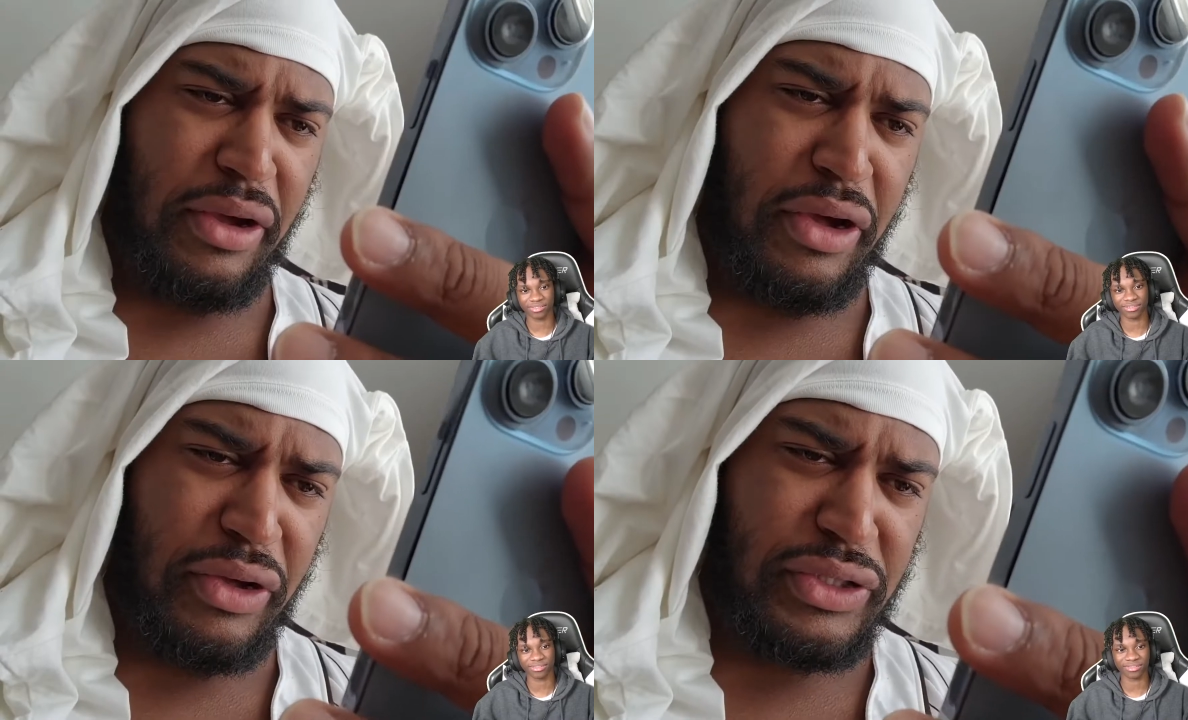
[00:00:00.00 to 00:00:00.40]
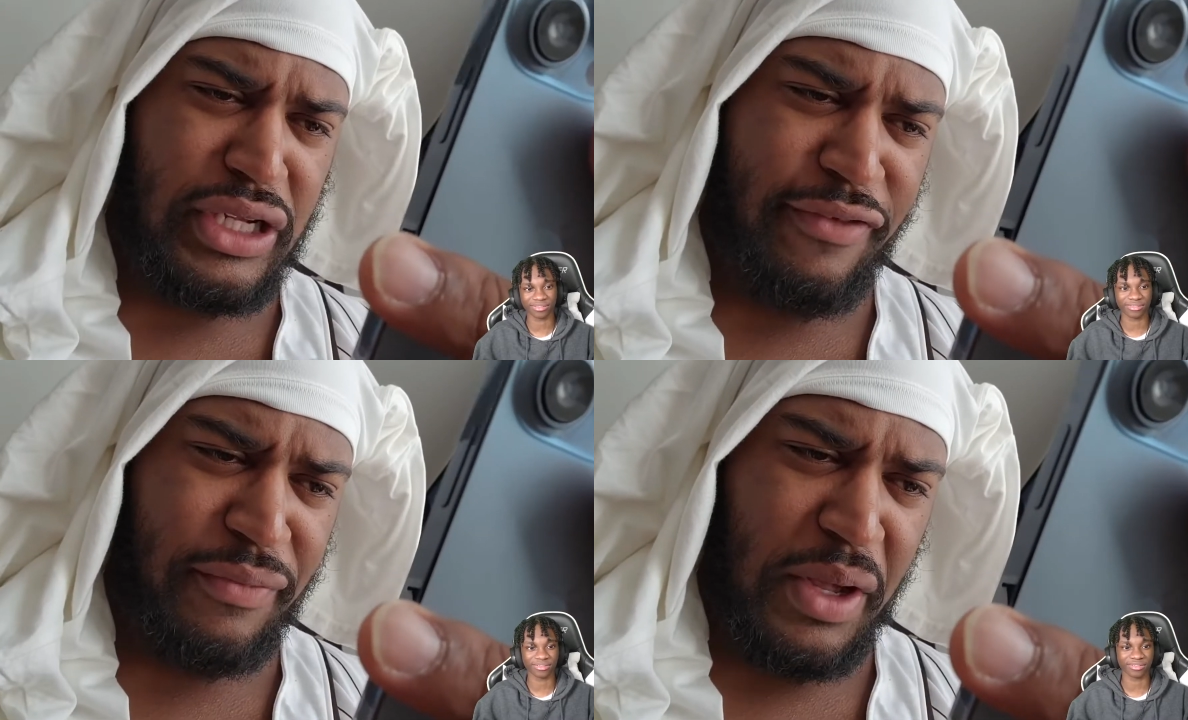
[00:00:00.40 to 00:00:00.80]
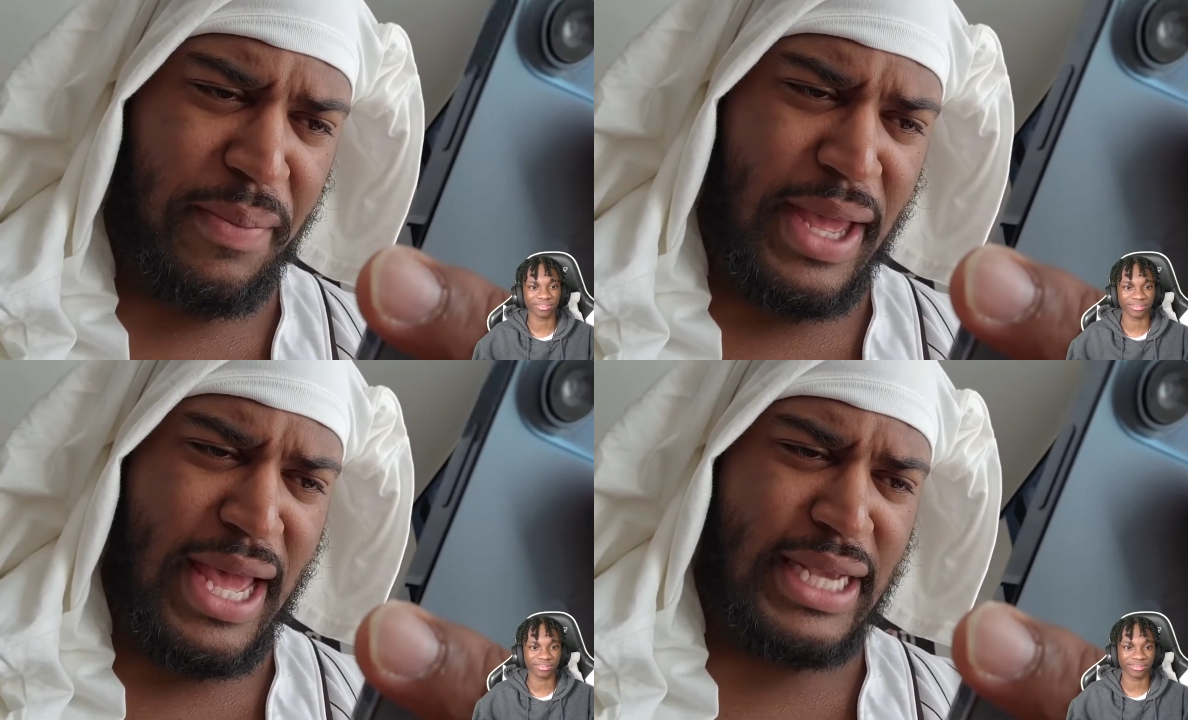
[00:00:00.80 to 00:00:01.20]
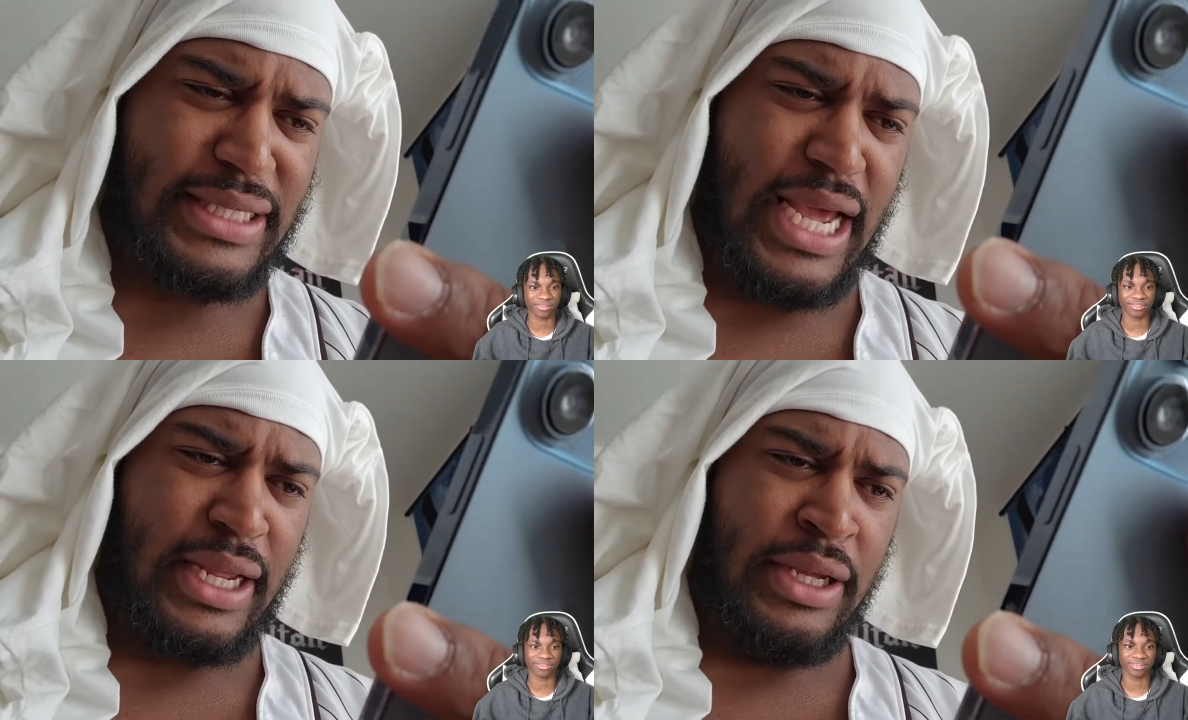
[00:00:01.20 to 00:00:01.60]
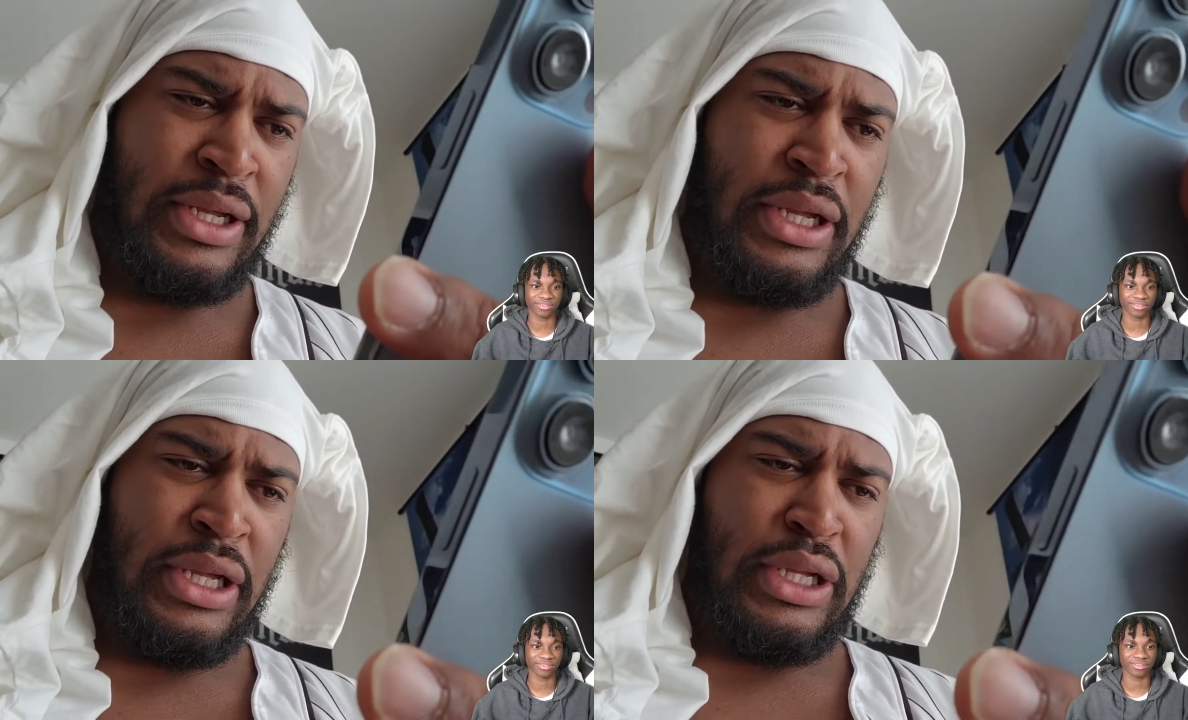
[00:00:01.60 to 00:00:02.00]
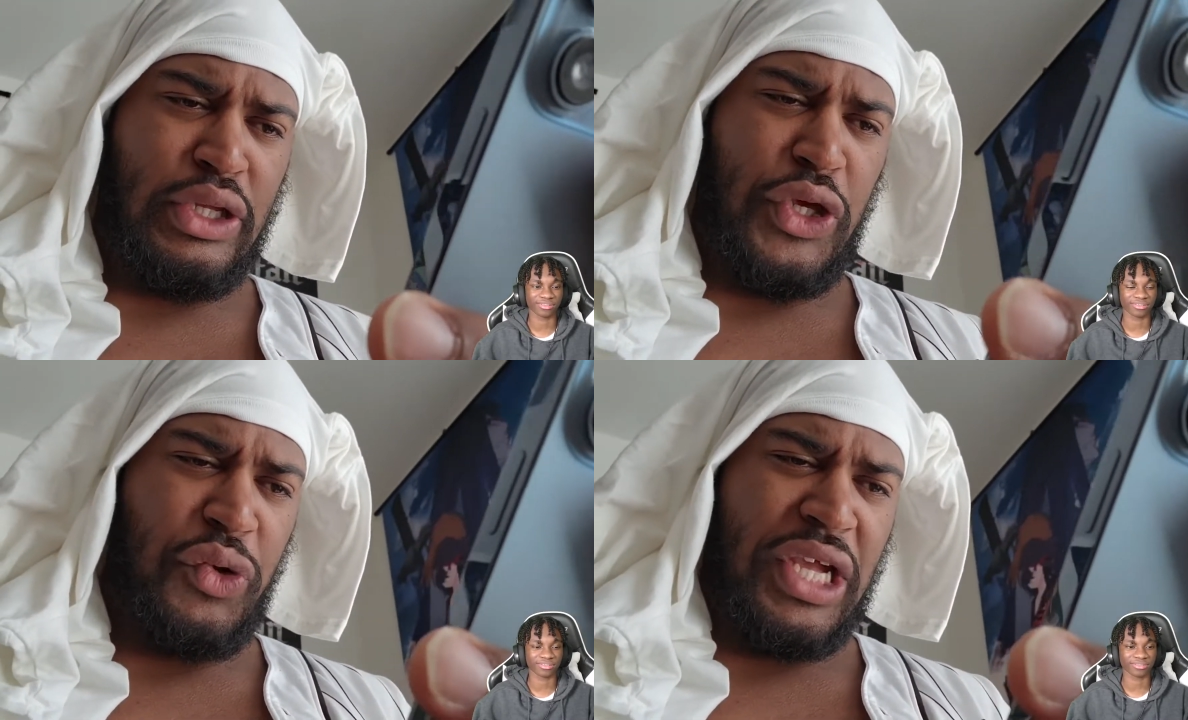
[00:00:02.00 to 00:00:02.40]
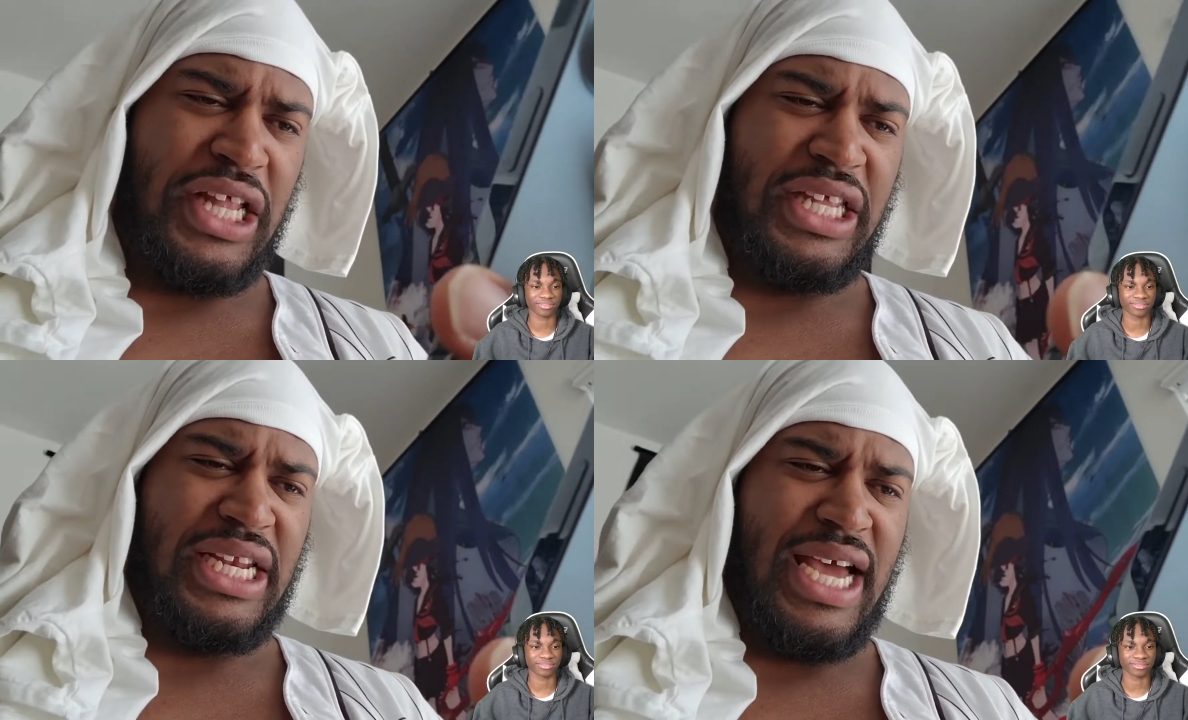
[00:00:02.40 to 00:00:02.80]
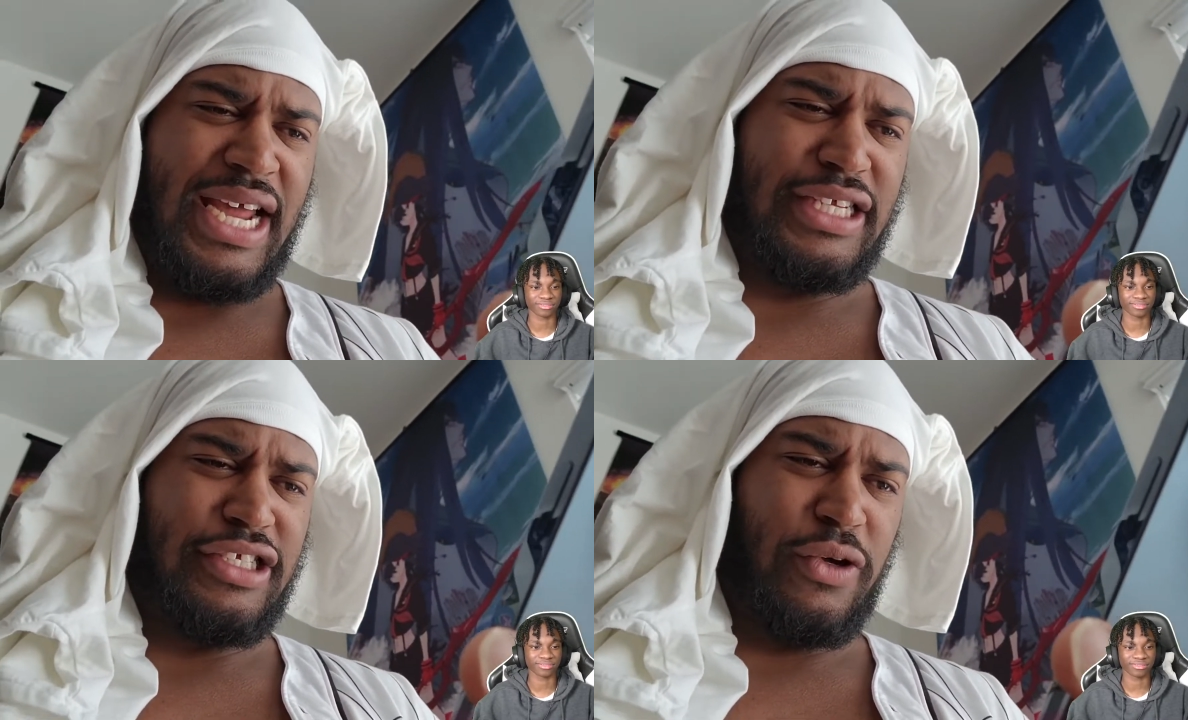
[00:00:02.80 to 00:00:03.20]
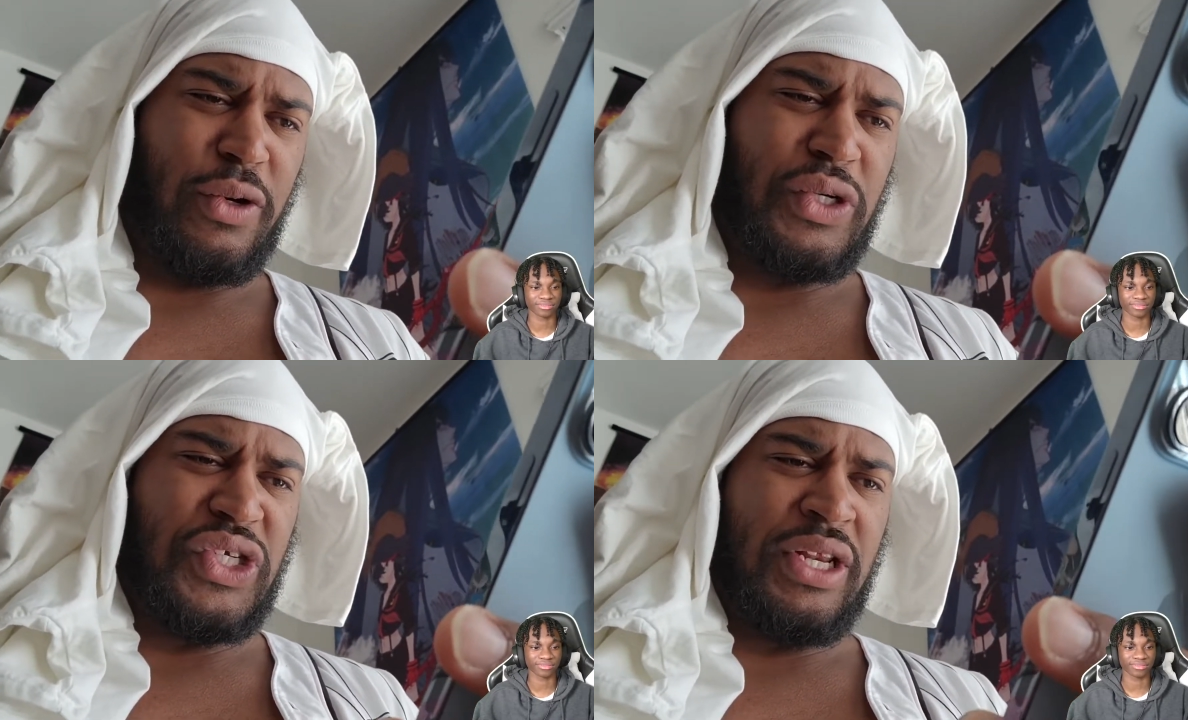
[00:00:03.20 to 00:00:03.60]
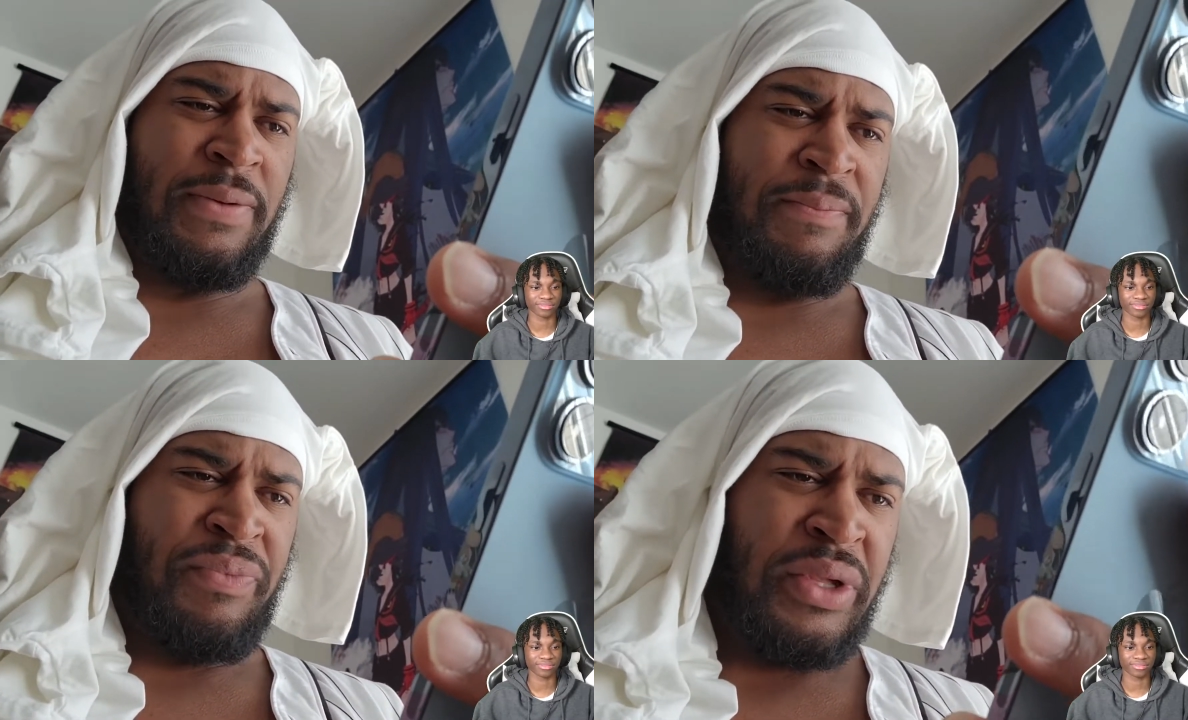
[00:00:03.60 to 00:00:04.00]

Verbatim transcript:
Speaker 1: your old stuff from your past, like you killing the dinosaurs and